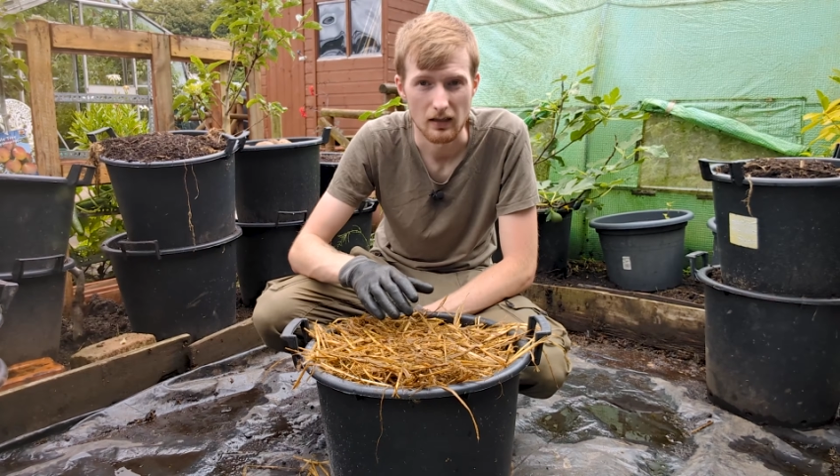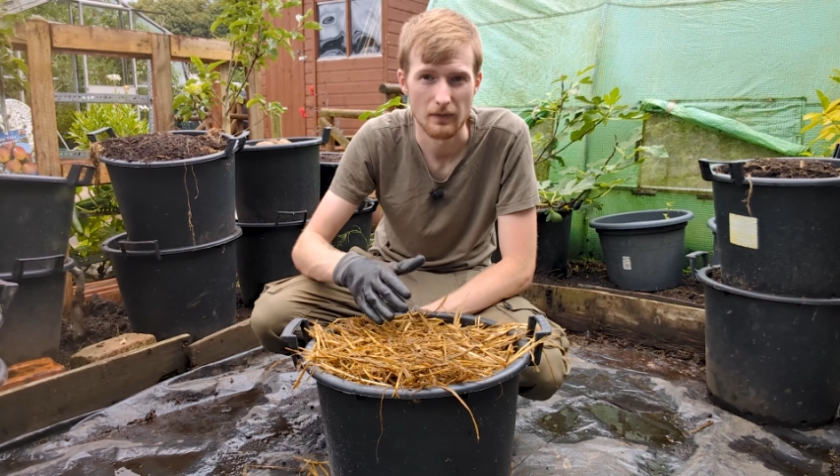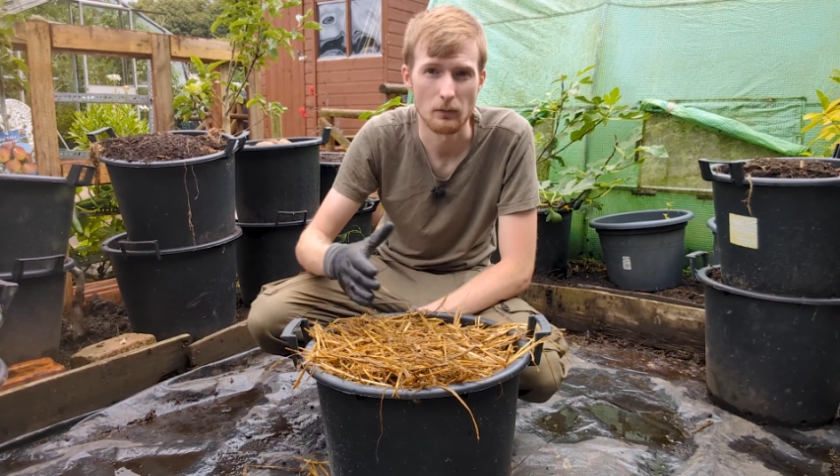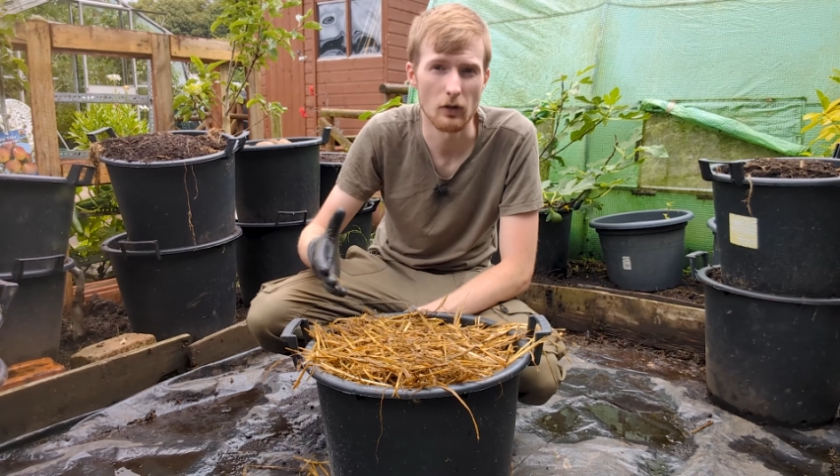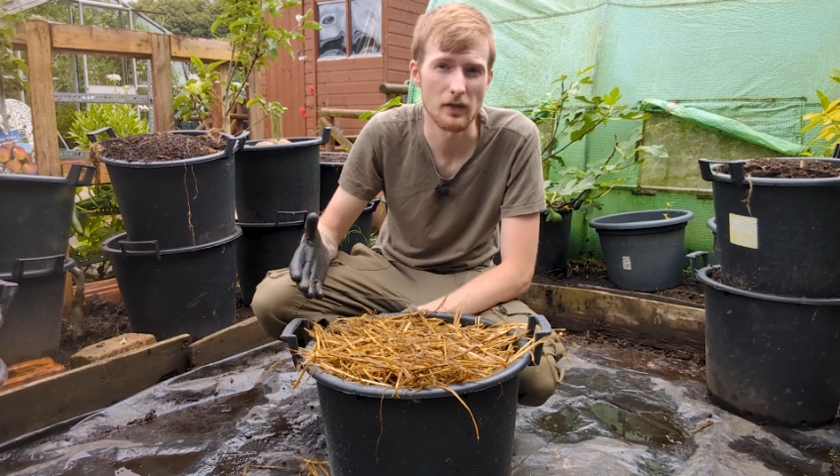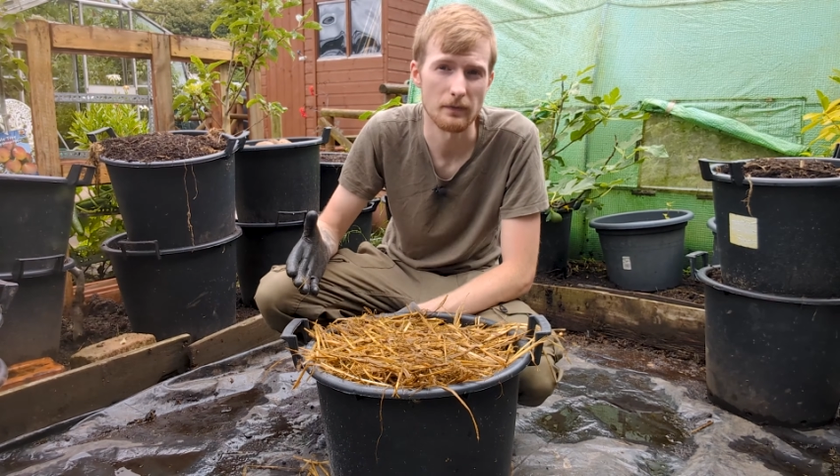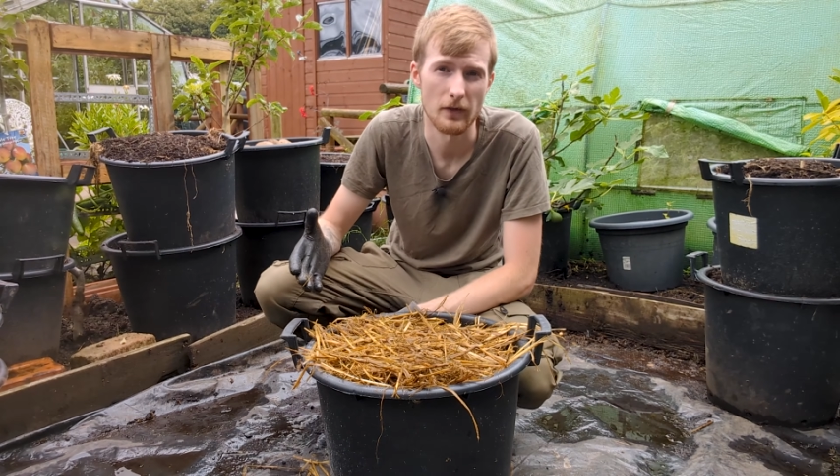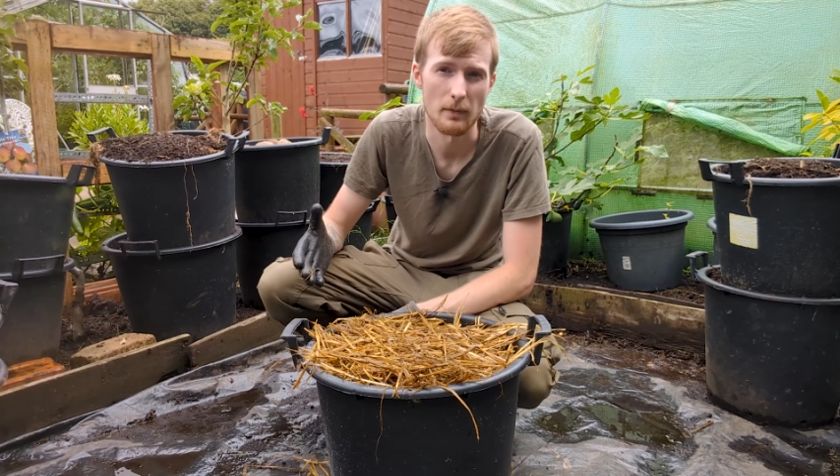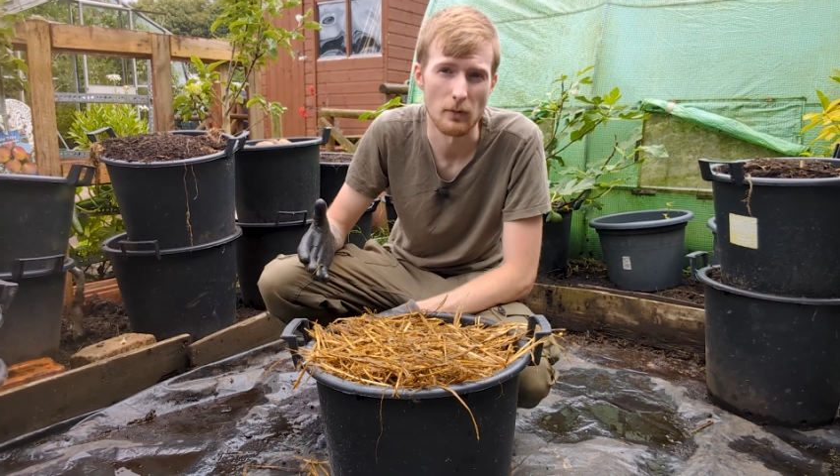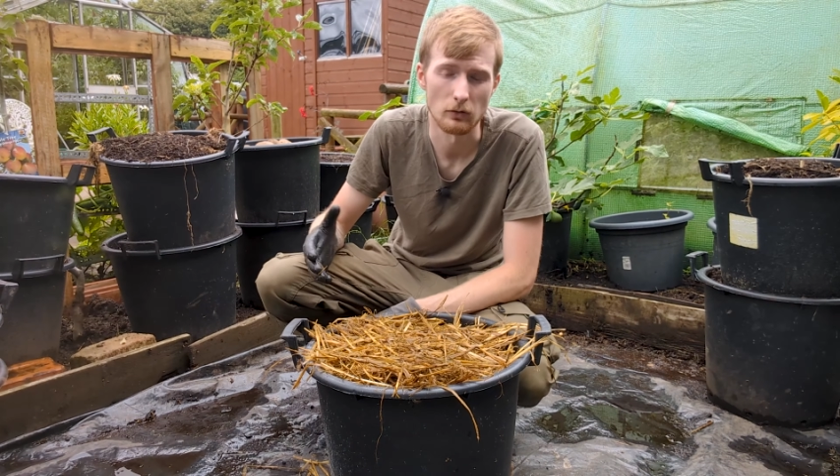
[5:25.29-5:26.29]
if it wasn't
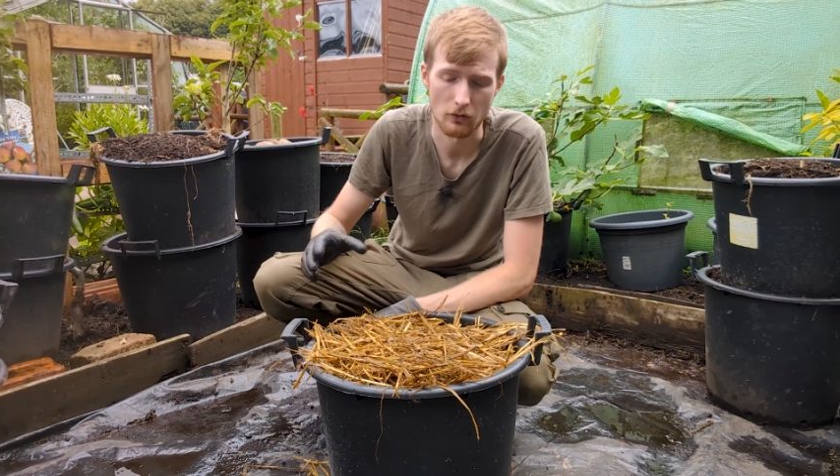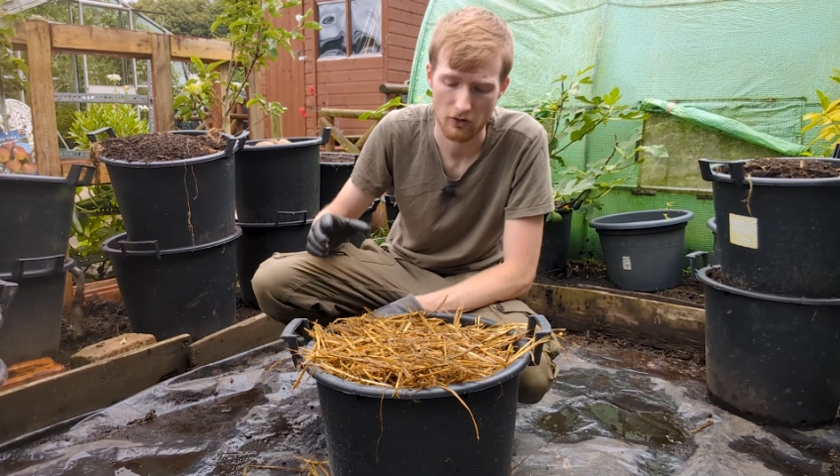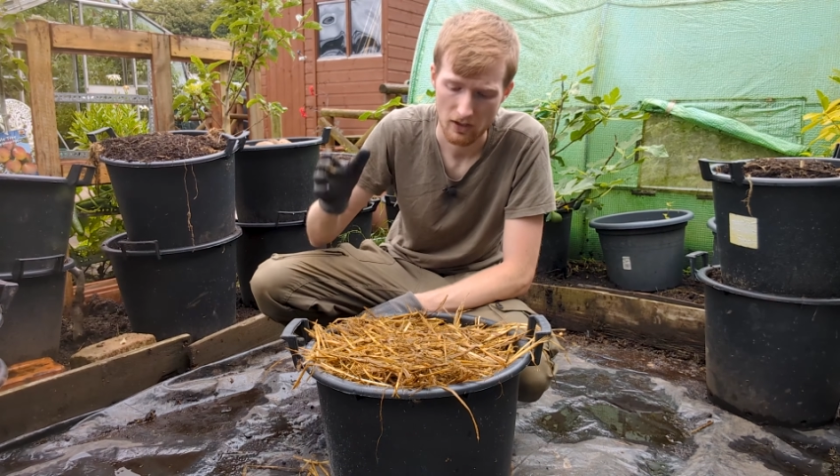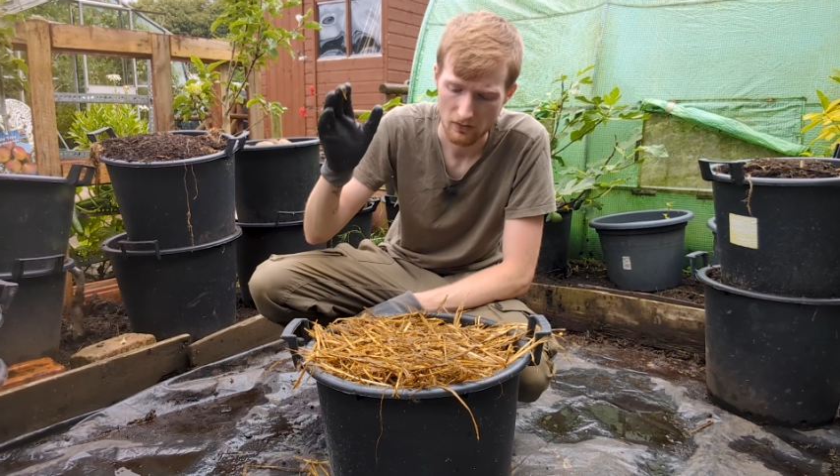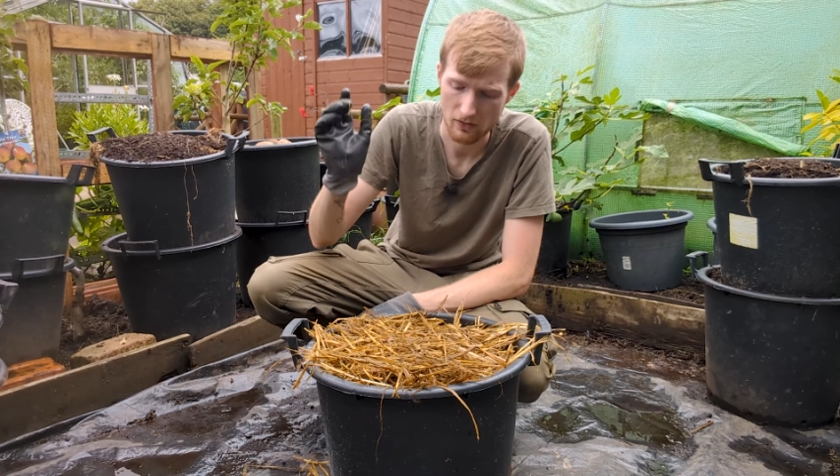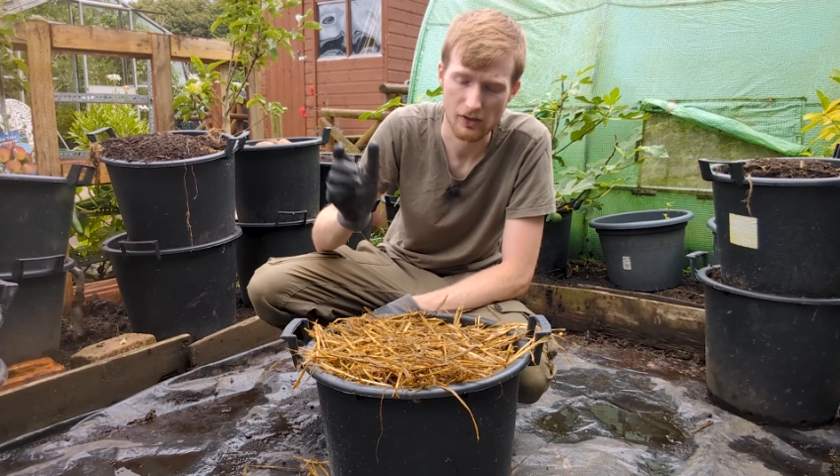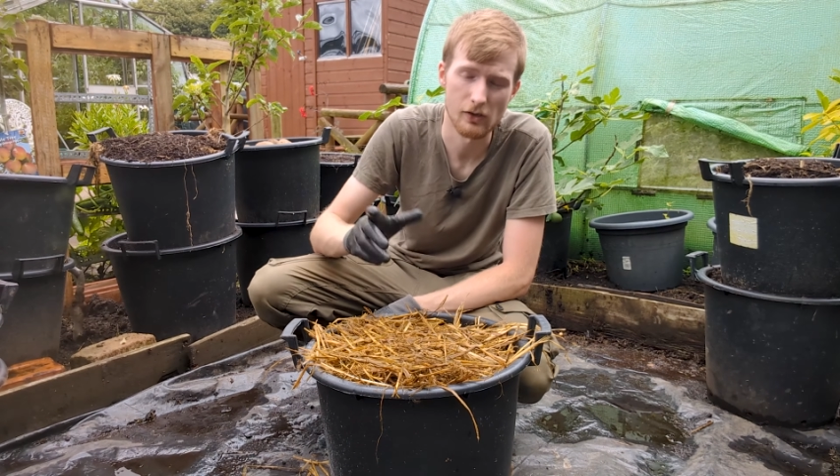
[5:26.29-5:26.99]
for the mulch, the